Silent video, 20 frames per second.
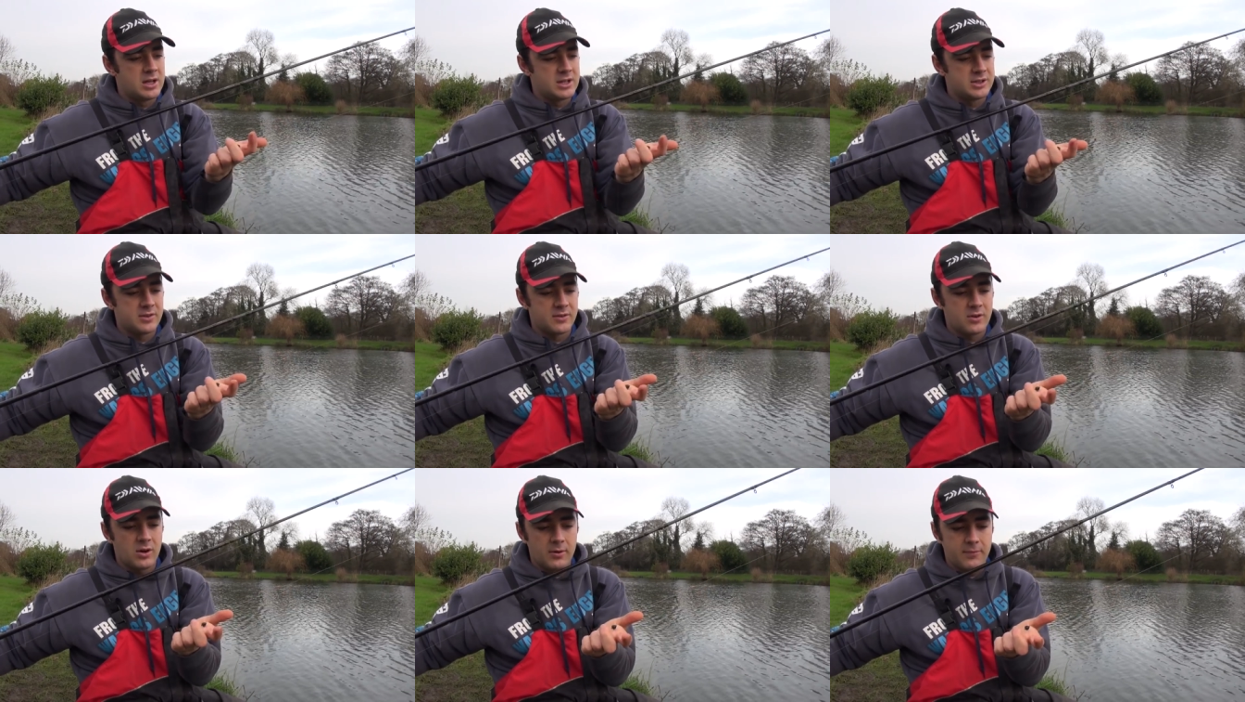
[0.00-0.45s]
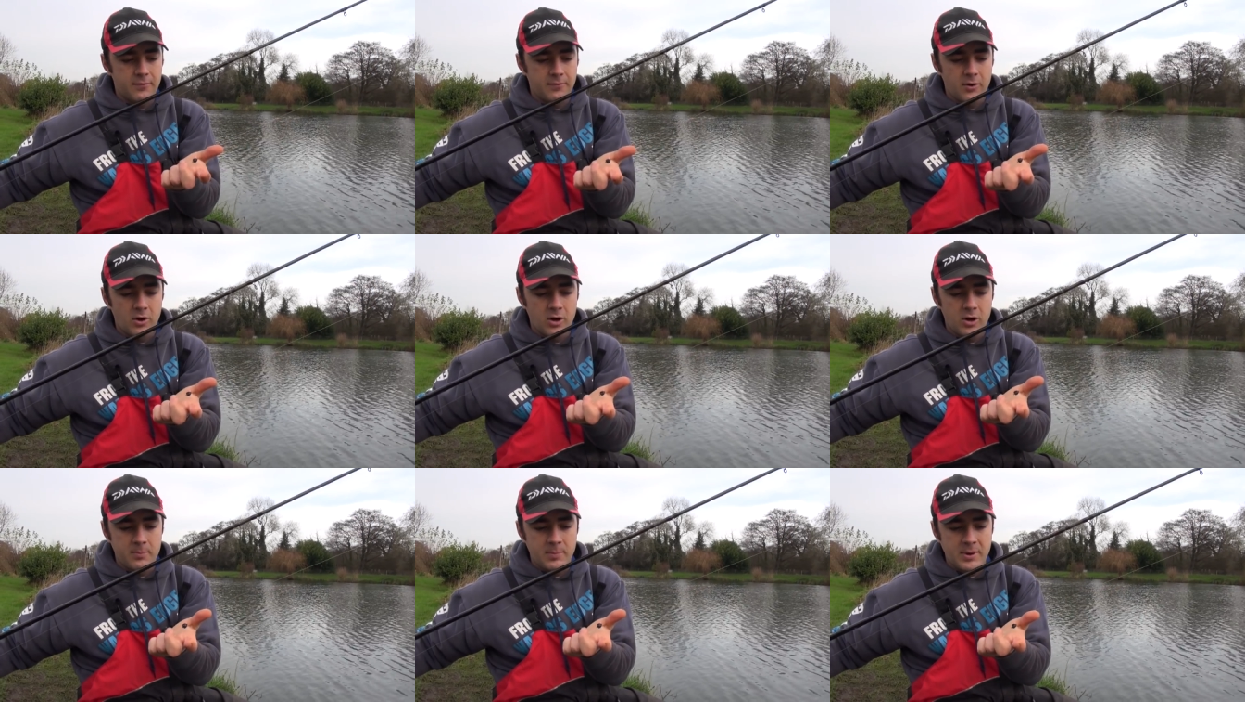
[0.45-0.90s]
is I've got a
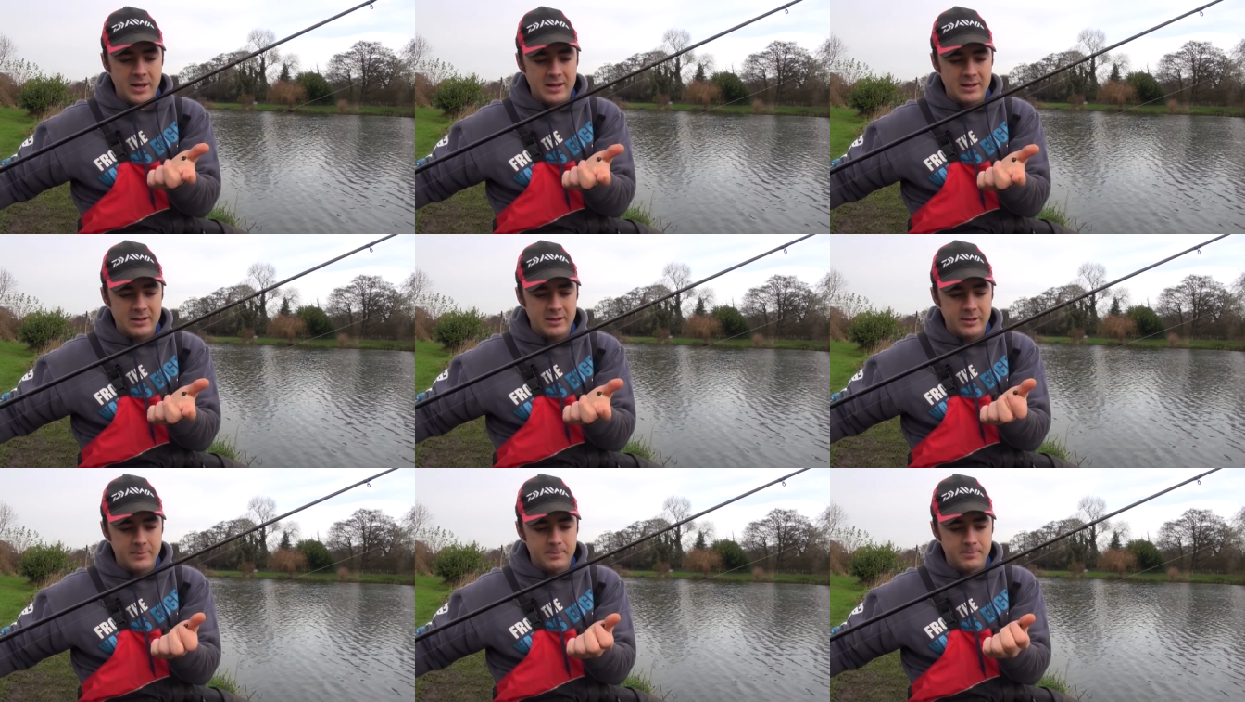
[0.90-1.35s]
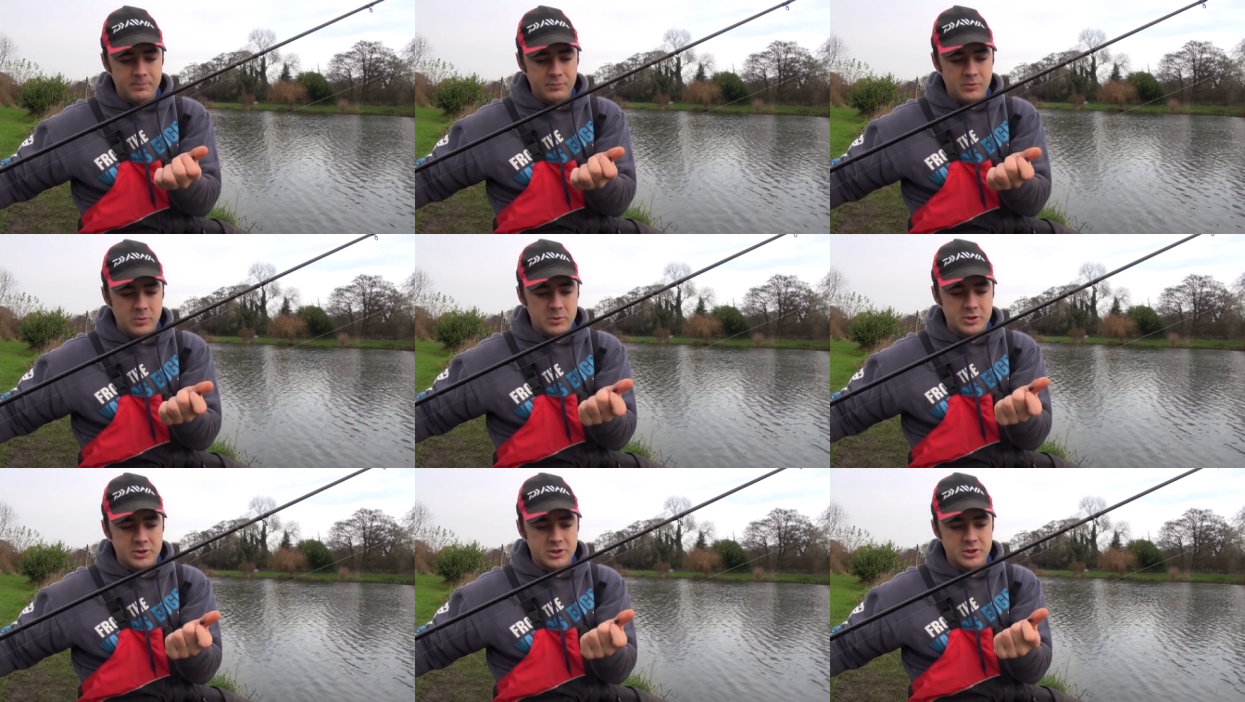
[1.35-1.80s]
flying back lead,
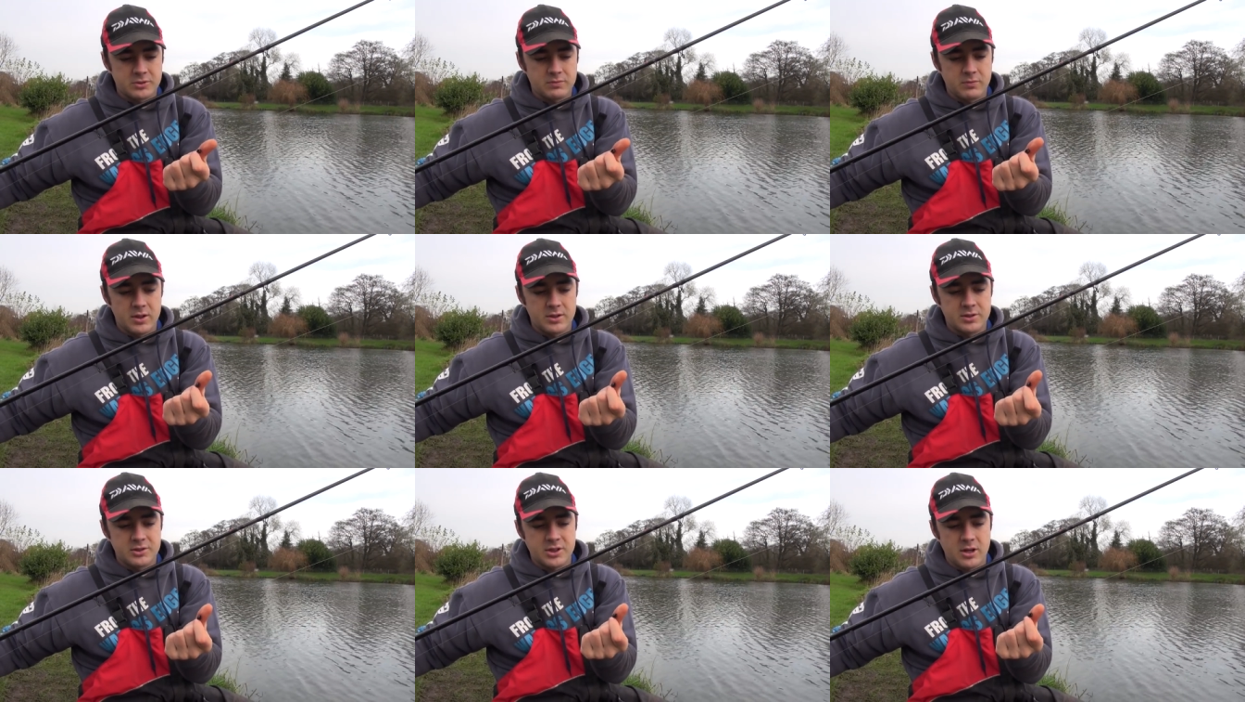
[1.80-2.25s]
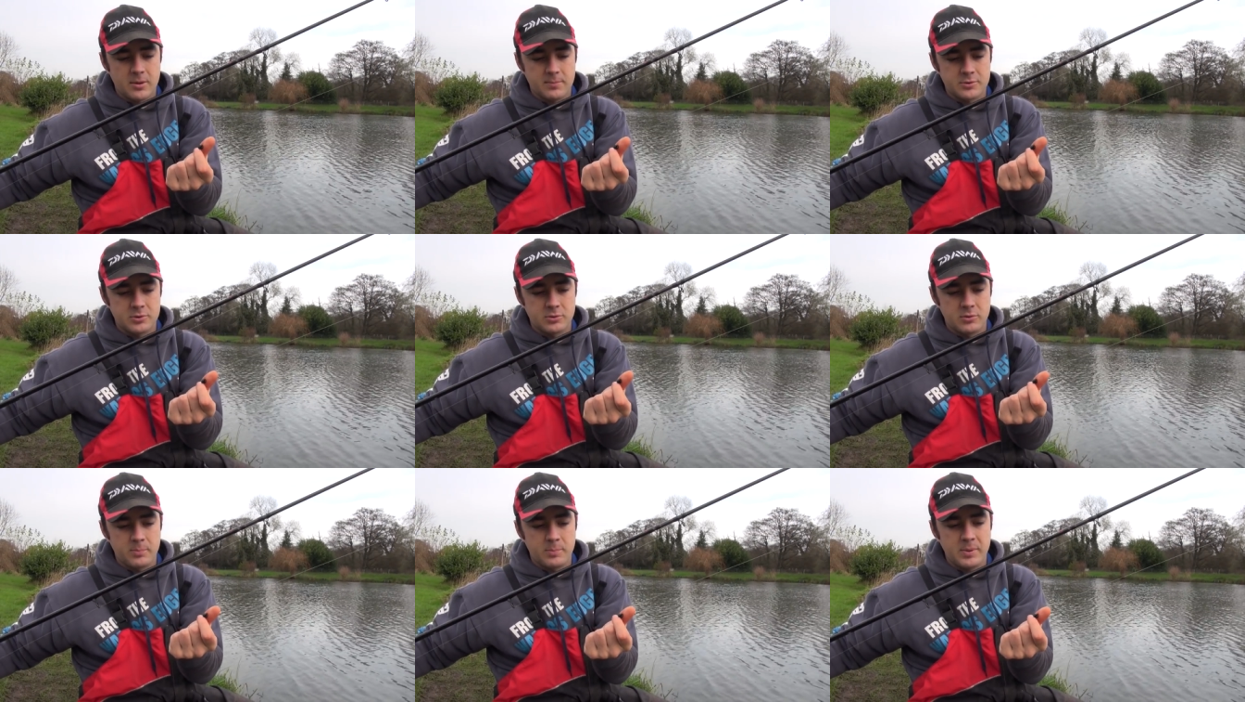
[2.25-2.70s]
which just runs up
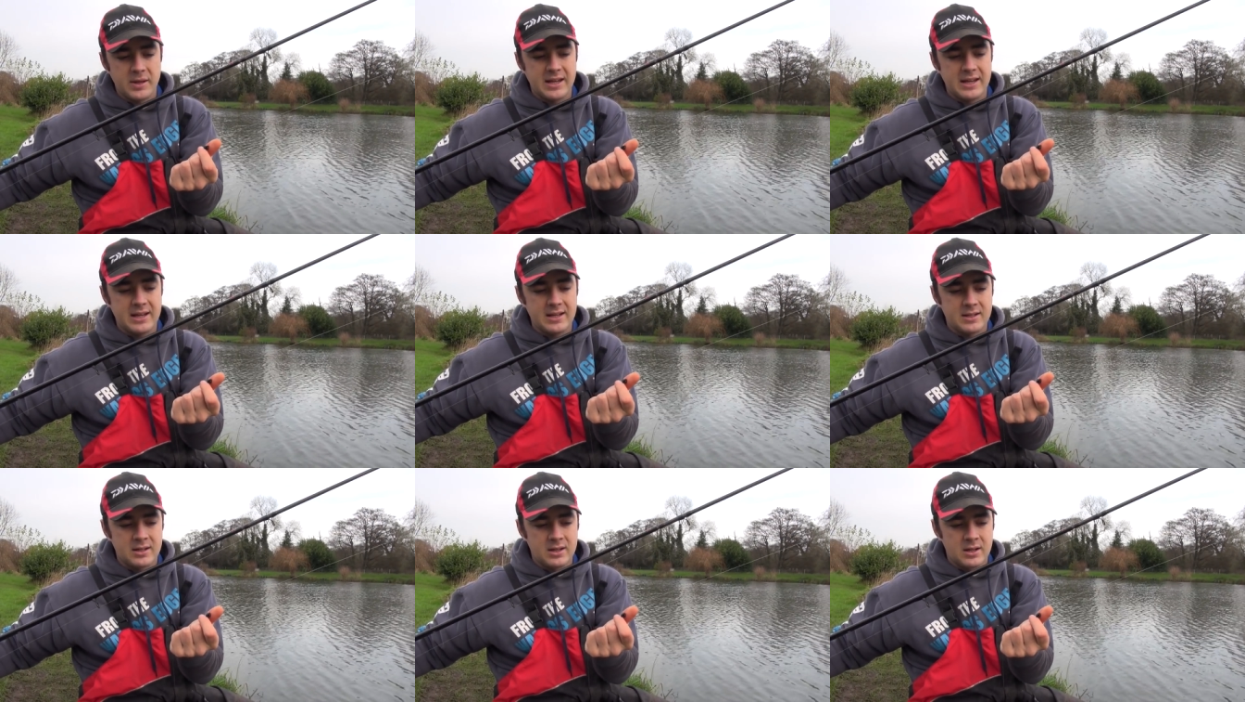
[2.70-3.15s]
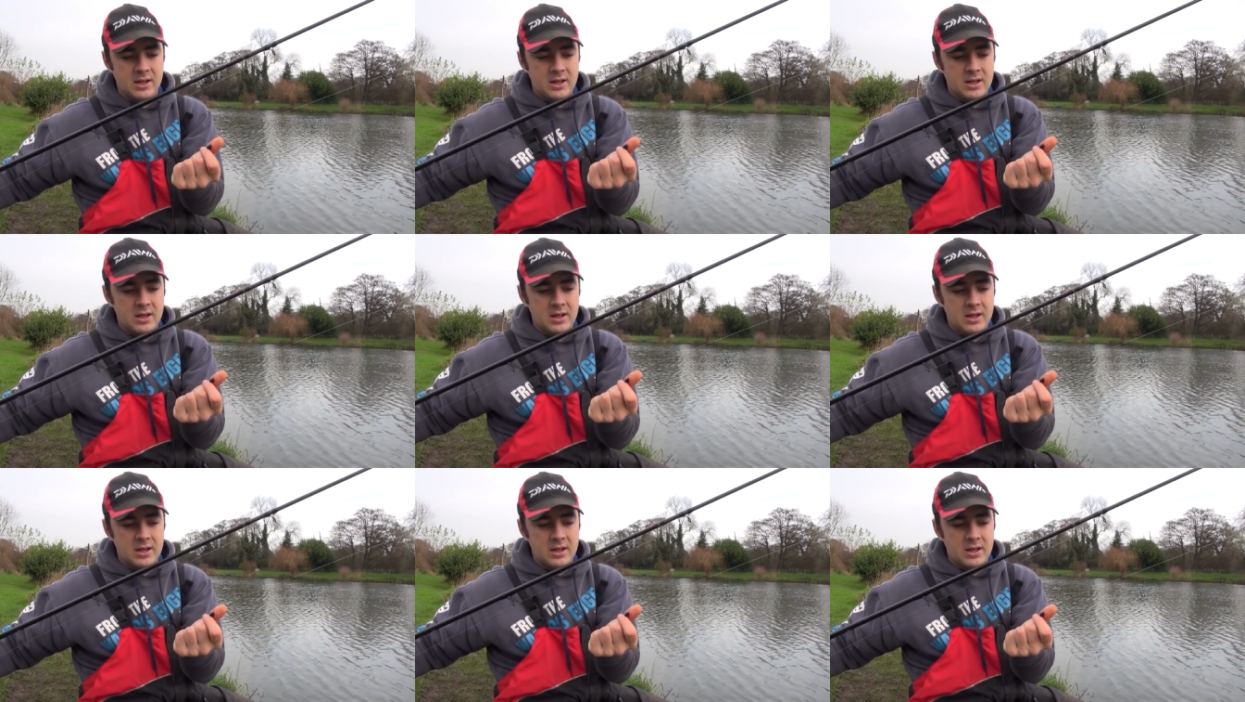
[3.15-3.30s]
to a bead.